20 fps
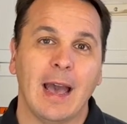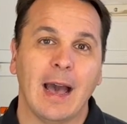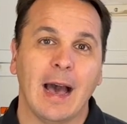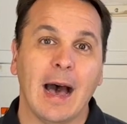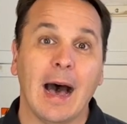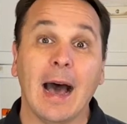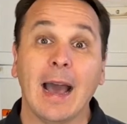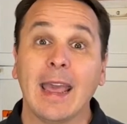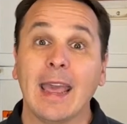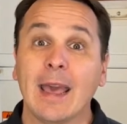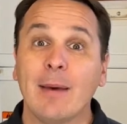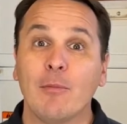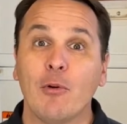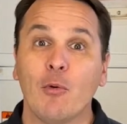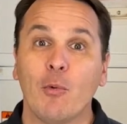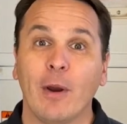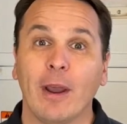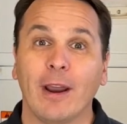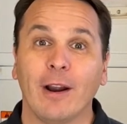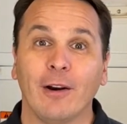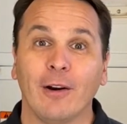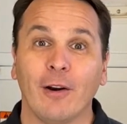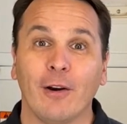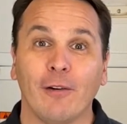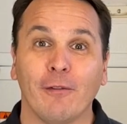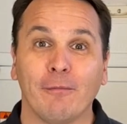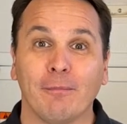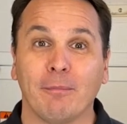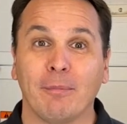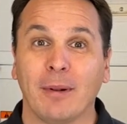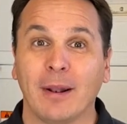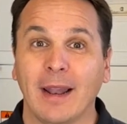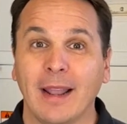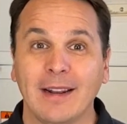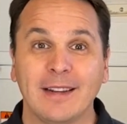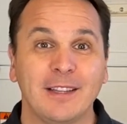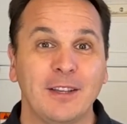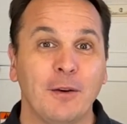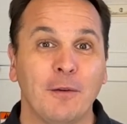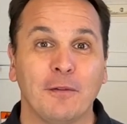I am aware of
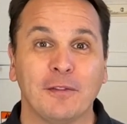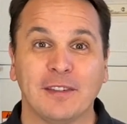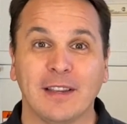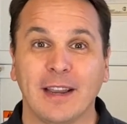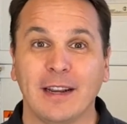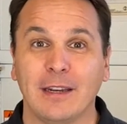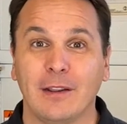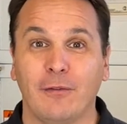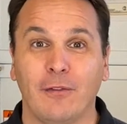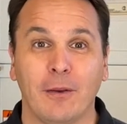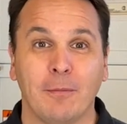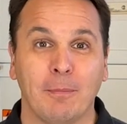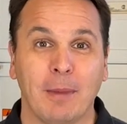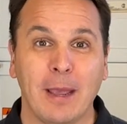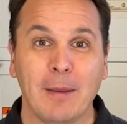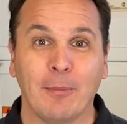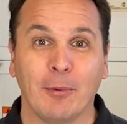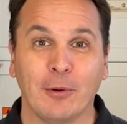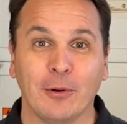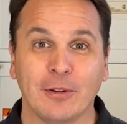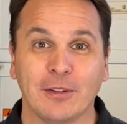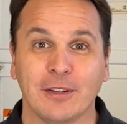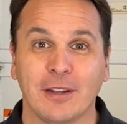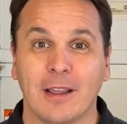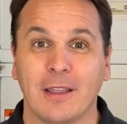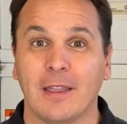plenty of scientific papers